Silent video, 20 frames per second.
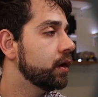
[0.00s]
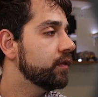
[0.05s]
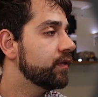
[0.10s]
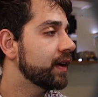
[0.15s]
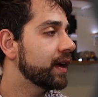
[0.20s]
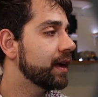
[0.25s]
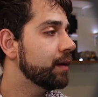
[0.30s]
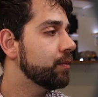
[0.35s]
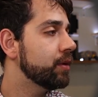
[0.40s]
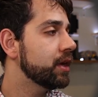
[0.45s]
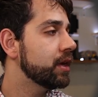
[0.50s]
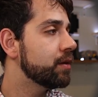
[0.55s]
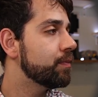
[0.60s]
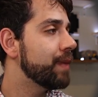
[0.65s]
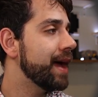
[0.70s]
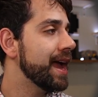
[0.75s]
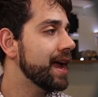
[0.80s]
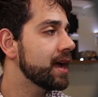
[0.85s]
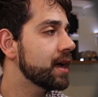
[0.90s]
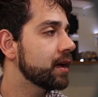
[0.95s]
If I come here
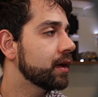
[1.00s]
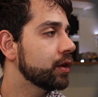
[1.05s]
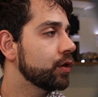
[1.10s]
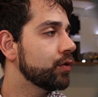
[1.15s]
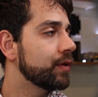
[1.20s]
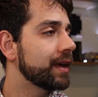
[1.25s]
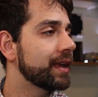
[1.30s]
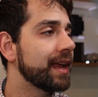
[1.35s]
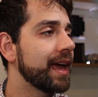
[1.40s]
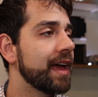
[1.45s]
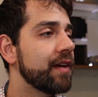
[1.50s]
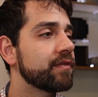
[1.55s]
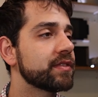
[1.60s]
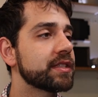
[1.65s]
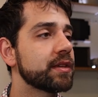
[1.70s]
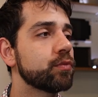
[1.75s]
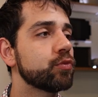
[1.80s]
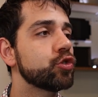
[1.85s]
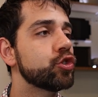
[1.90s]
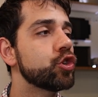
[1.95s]
back, you can have
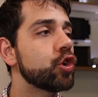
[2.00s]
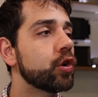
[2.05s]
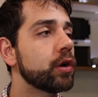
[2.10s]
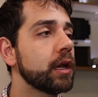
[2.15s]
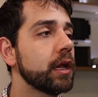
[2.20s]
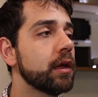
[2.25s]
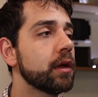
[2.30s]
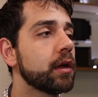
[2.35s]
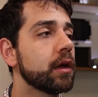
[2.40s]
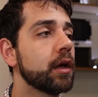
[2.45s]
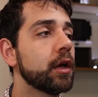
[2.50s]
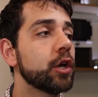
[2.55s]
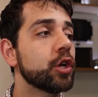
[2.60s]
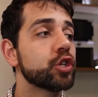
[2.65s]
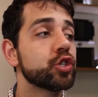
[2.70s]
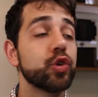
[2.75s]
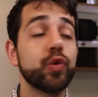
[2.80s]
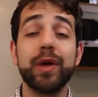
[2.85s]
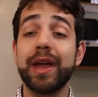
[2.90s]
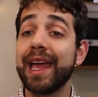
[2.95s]
some journey,
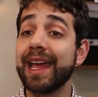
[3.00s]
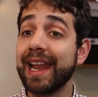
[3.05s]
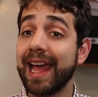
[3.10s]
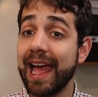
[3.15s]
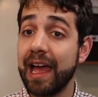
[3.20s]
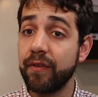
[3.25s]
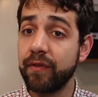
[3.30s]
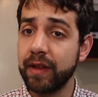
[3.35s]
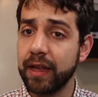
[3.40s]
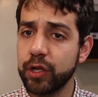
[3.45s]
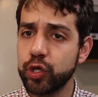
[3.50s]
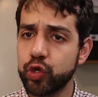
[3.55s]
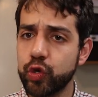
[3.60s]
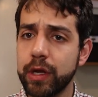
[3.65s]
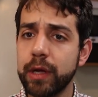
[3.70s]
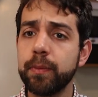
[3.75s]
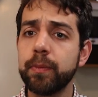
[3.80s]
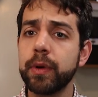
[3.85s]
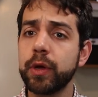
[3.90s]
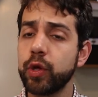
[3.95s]
so you can have in a
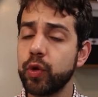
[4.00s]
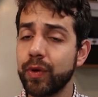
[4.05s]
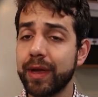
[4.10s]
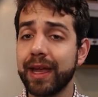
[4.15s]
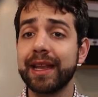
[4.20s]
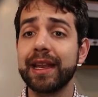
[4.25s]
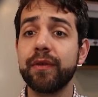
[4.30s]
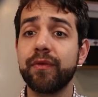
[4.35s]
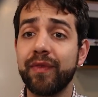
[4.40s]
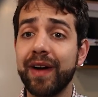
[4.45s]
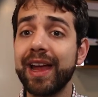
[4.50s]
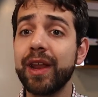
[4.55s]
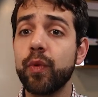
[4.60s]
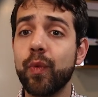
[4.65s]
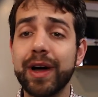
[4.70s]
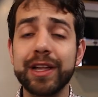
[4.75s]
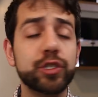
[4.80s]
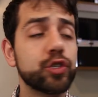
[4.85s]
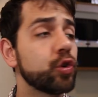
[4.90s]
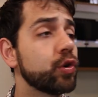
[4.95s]
trip, you can
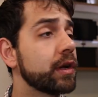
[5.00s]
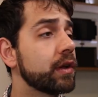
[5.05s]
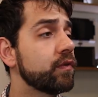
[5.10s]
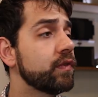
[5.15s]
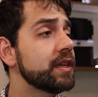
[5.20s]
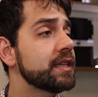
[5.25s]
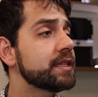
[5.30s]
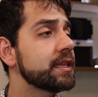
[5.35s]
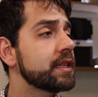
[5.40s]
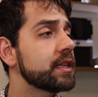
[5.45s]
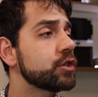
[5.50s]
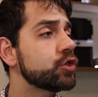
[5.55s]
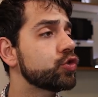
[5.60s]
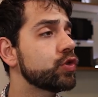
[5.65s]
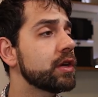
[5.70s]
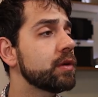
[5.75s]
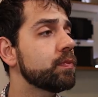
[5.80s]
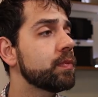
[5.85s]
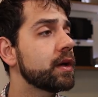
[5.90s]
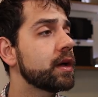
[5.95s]
define what you're gonna visit in the
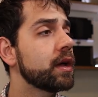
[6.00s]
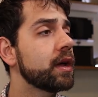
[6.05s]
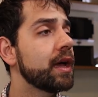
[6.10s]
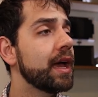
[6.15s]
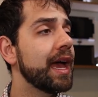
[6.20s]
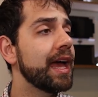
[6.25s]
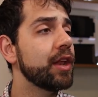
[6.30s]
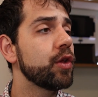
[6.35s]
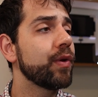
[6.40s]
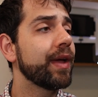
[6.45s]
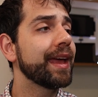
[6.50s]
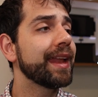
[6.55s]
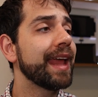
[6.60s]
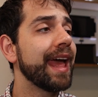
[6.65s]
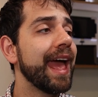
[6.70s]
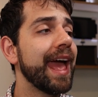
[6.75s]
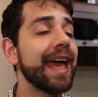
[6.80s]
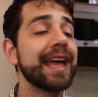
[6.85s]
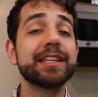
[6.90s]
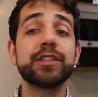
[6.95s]
trip, and you
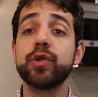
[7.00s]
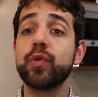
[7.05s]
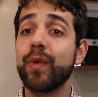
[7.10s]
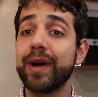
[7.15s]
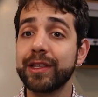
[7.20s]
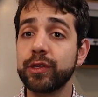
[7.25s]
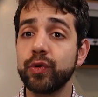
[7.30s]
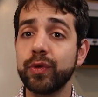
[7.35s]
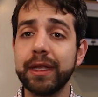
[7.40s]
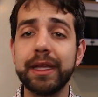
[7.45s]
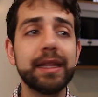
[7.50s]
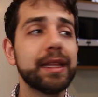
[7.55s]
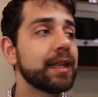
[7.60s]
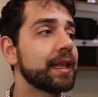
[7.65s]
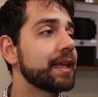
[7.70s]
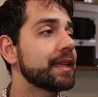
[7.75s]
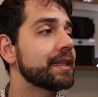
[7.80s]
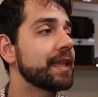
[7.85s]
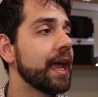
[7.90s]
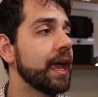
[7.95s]
can add what you did
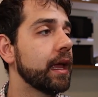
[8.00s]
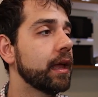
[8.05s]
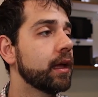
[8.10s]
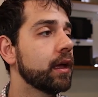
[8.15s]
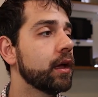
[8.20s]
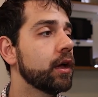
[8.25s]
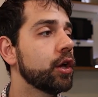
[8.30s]
in that day.